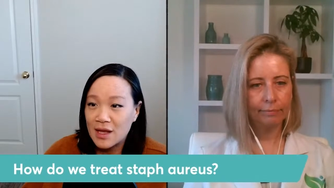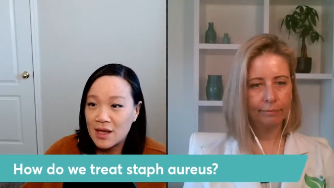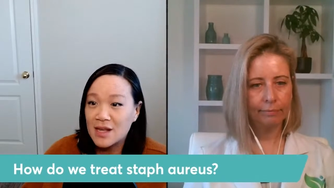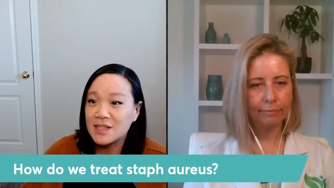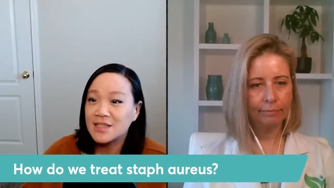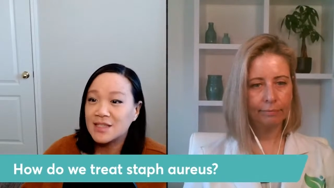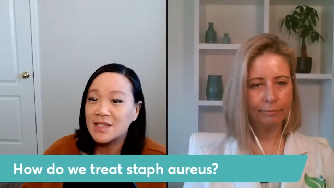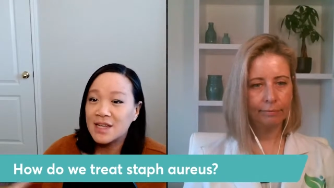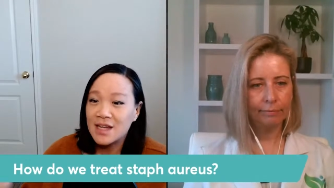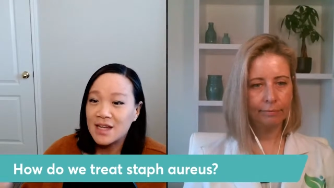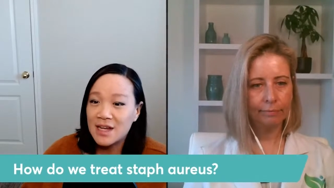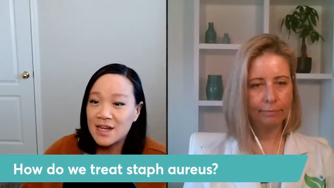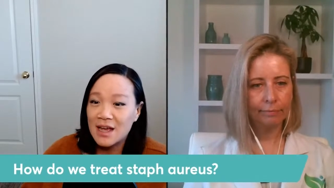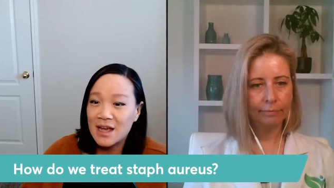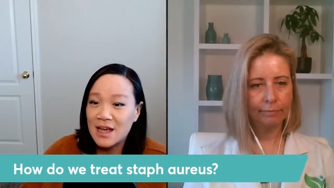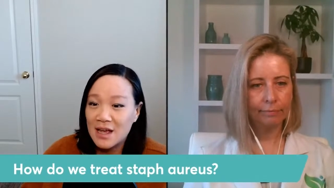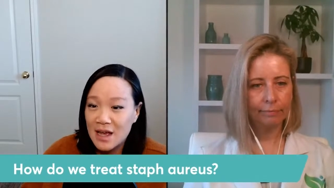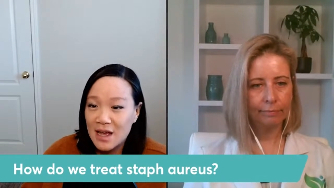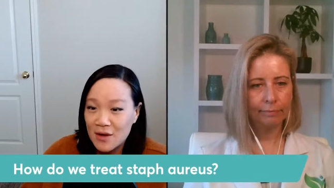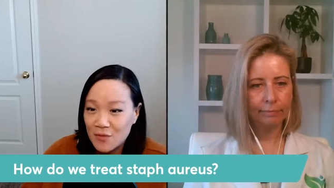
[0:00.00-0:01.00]
Speaker 1: acidic
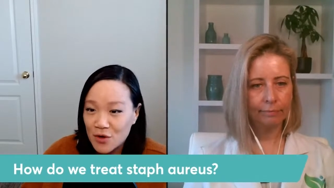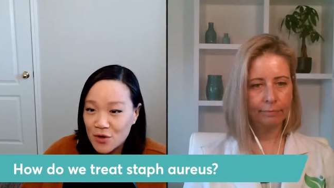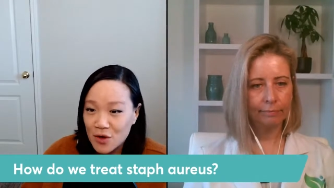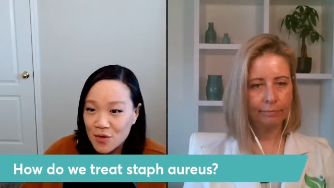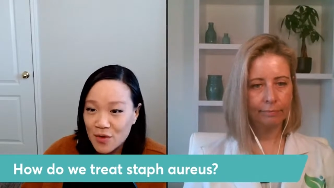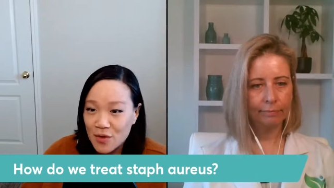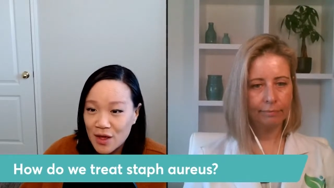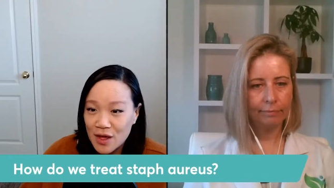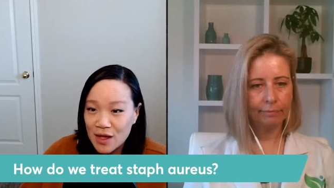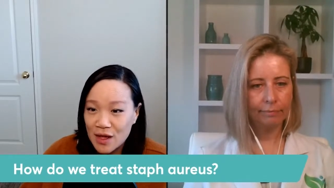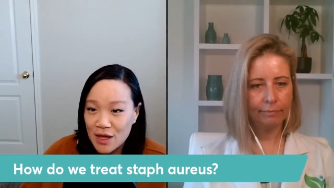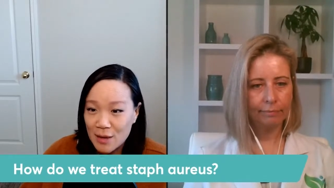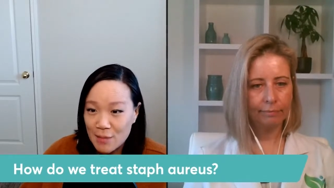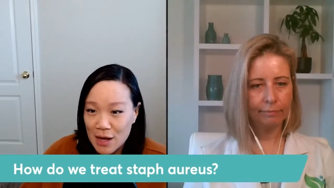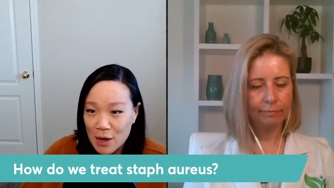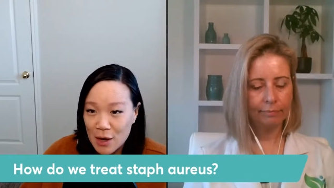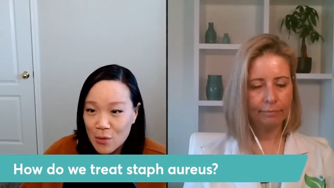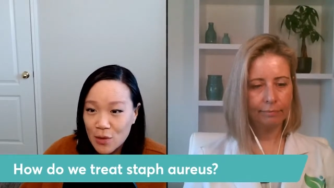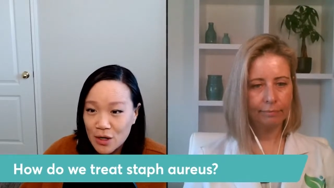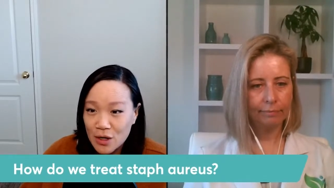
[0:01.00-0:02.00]
after they come
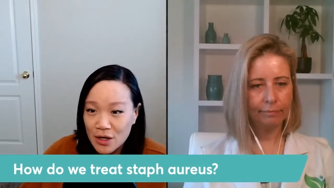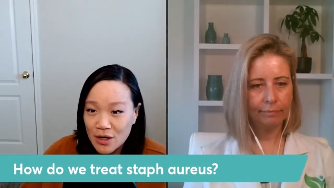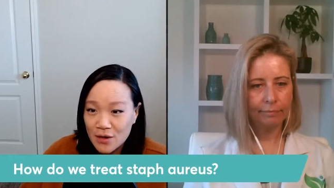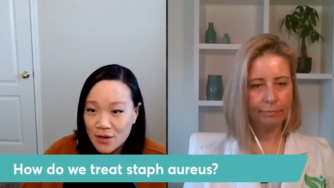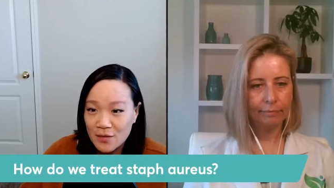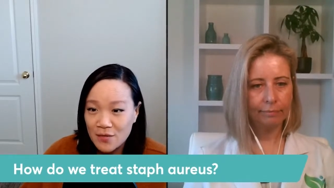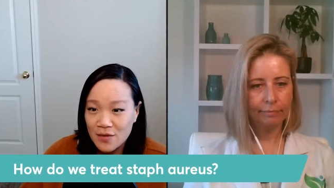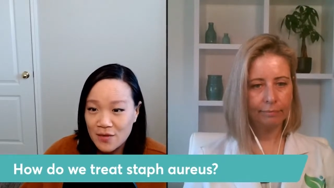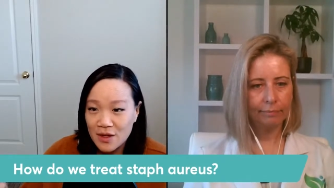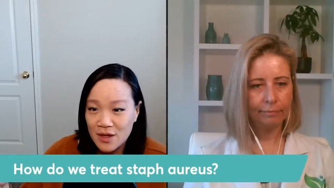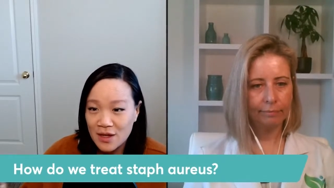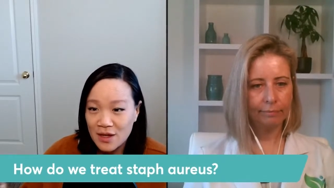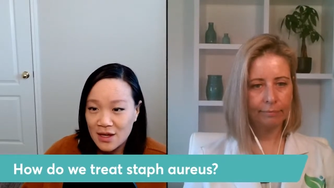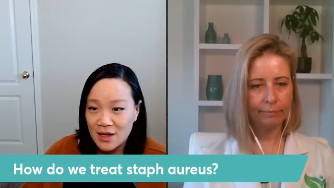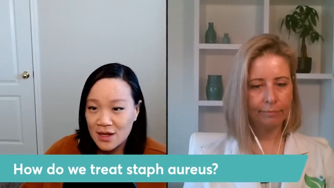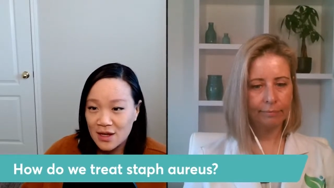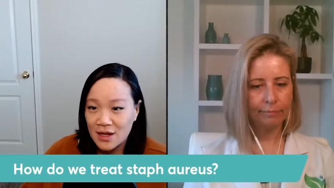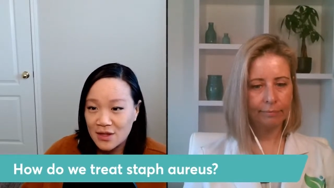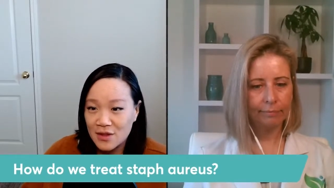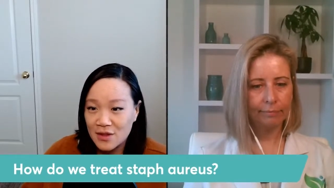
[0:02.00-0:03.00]
out of the
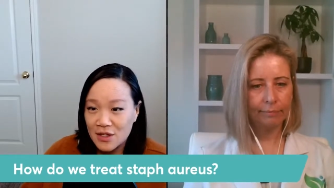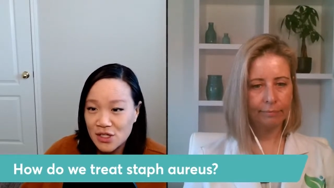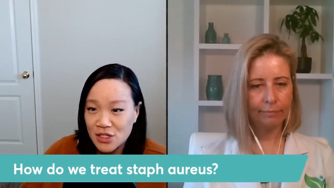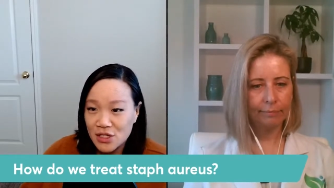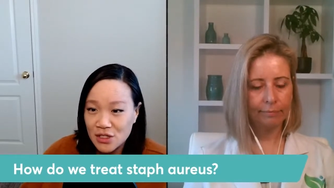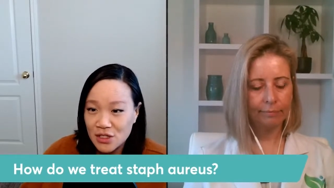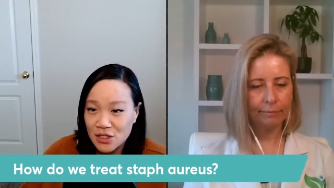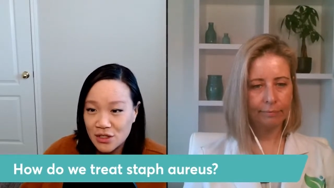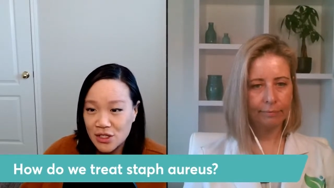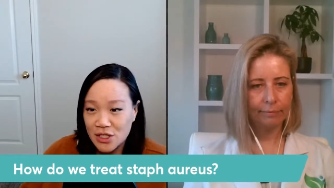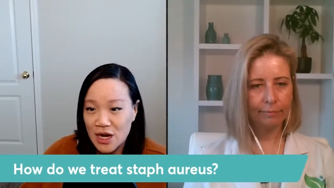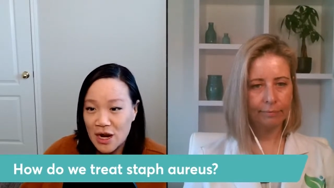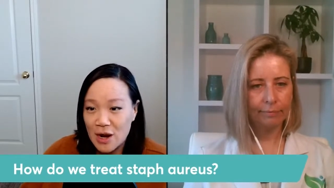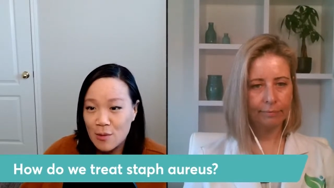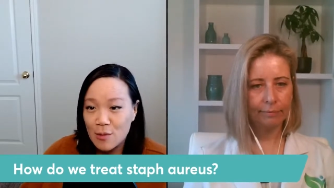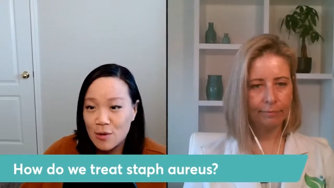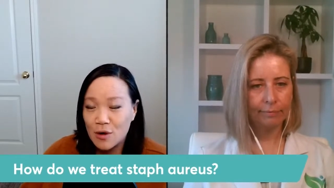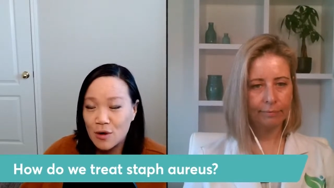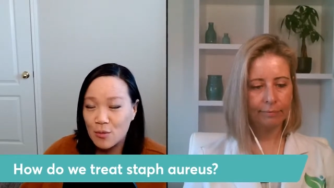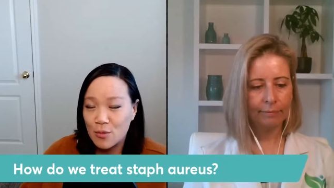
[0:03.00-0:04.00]
uh, the, sh the
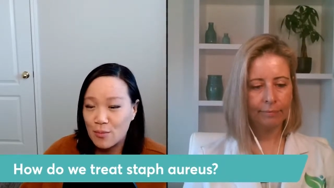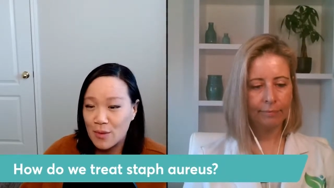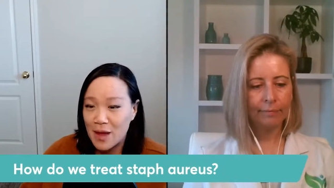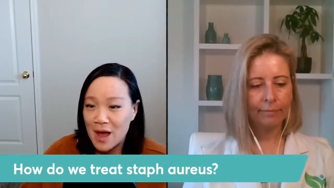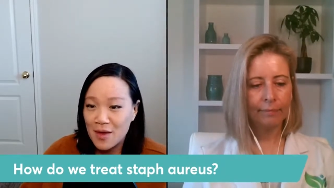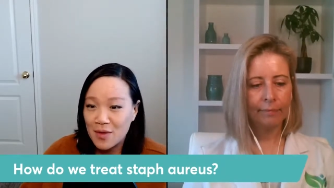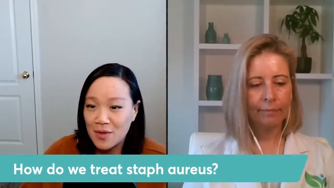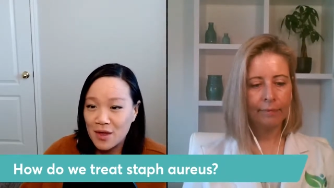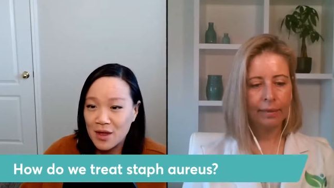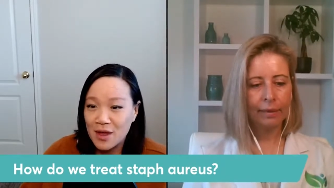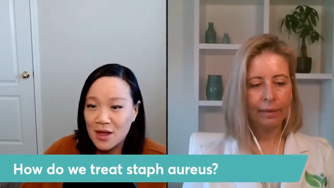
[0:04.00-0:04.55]
shower or bath